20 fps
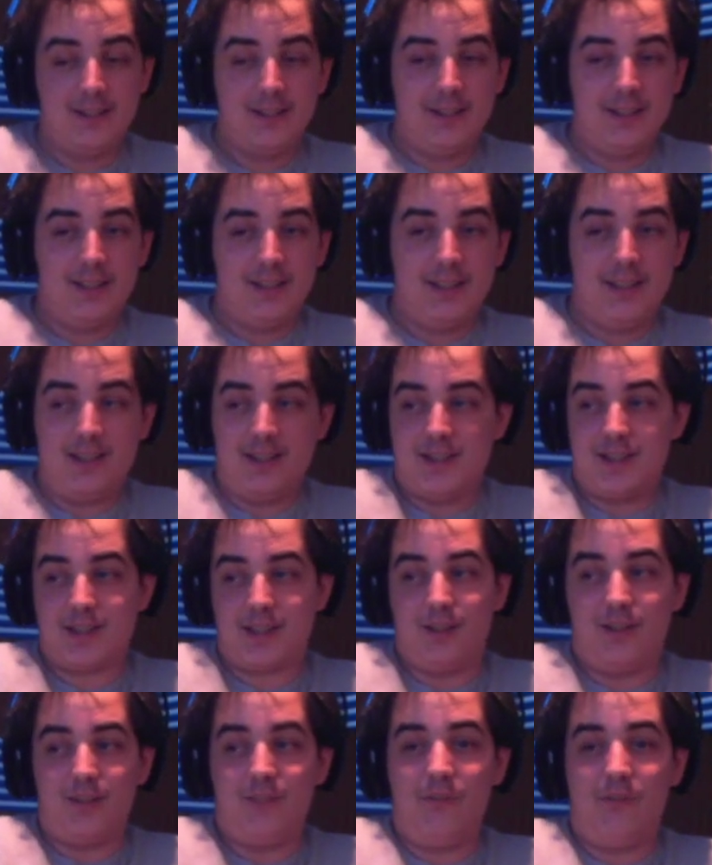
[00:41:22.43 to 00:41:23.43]
He just
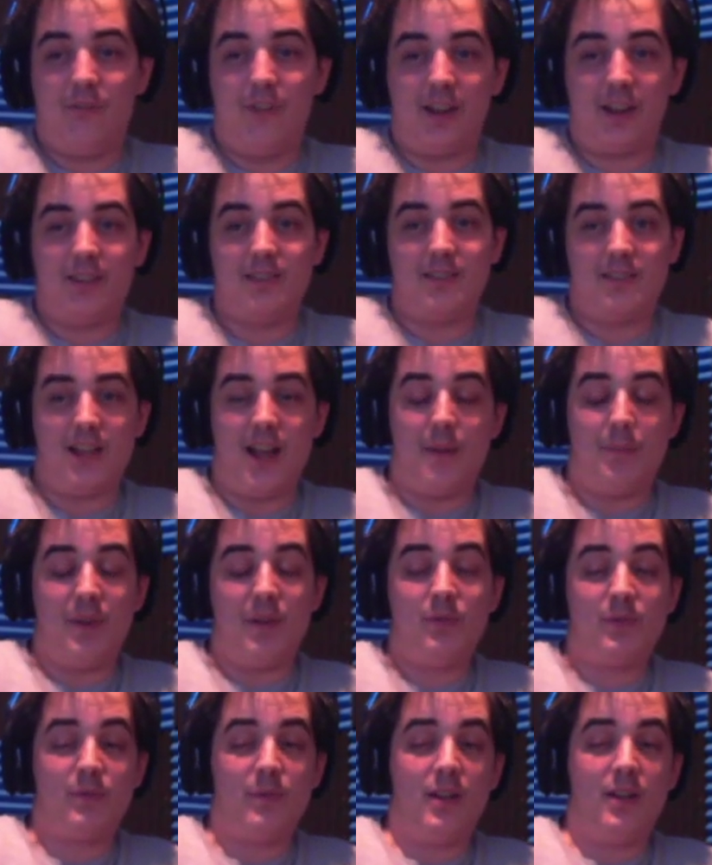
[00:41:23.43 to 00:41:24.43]
couldn't fucking stop. And
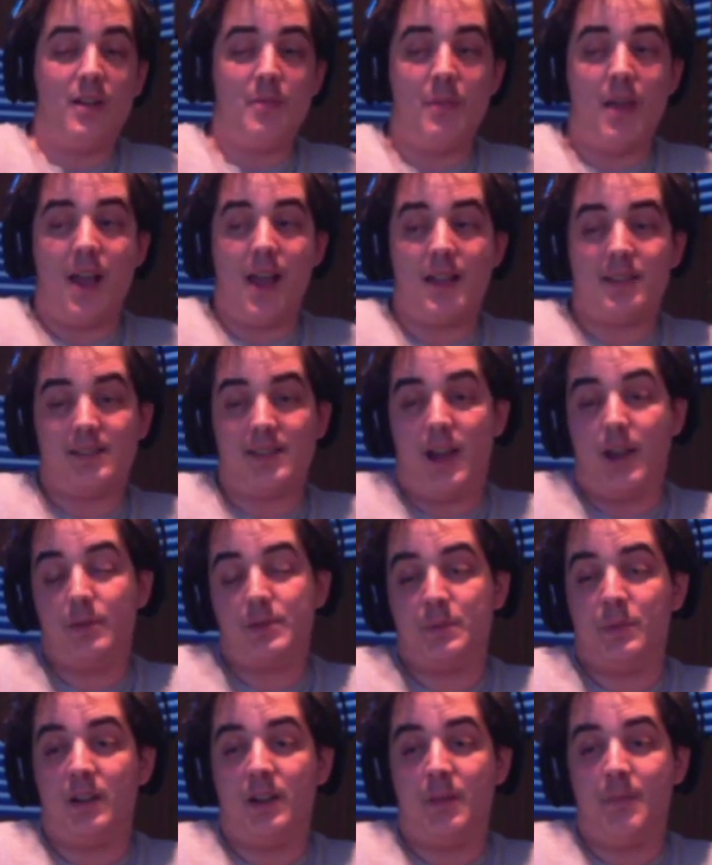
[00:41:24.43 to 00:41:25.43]
he was wearing a mask. I
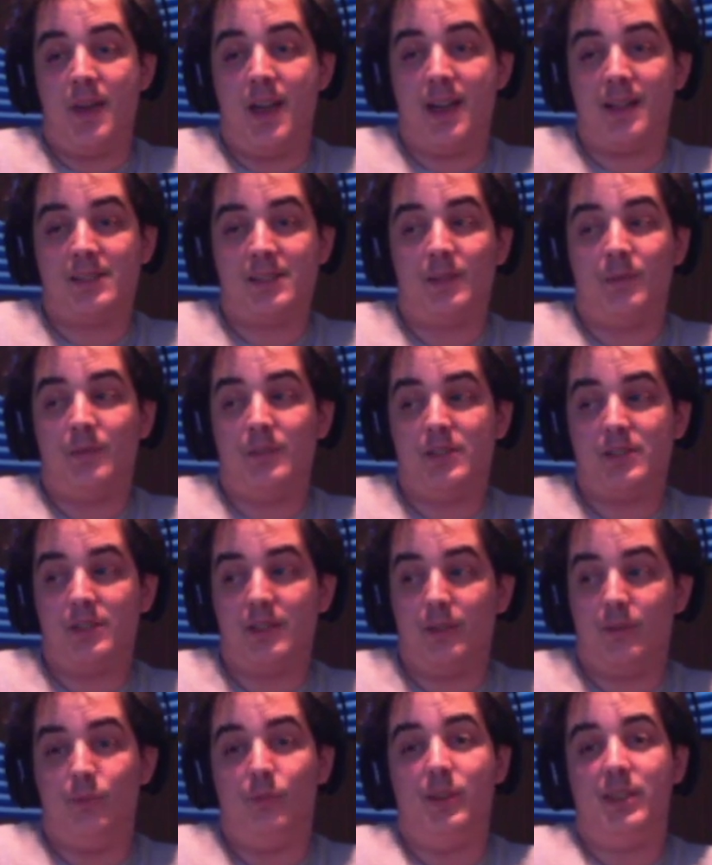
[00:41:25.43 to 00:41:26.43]
was wearing a mask. And we're just
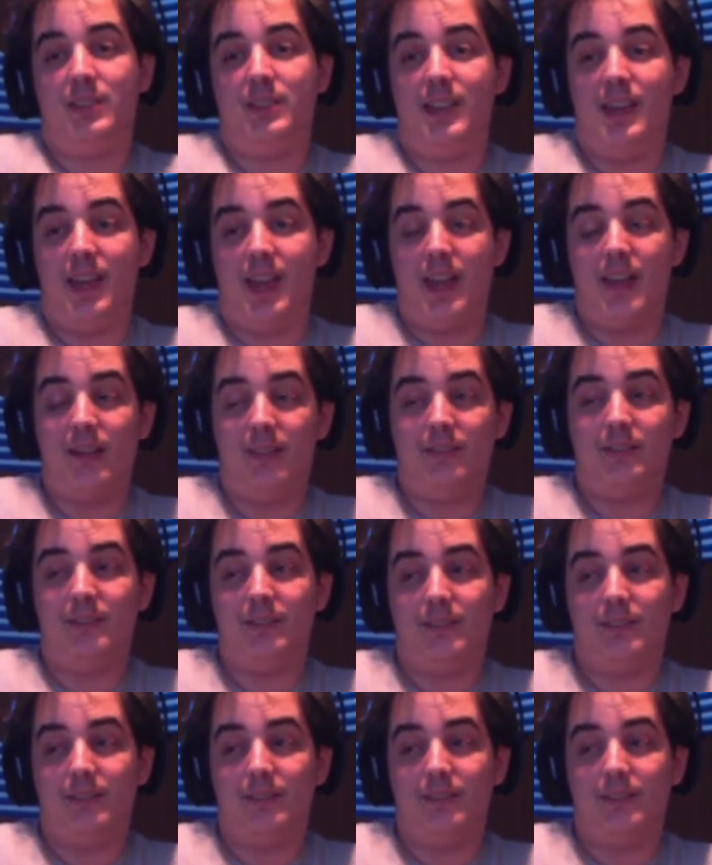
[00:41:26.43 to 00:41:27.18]
like, what the hell?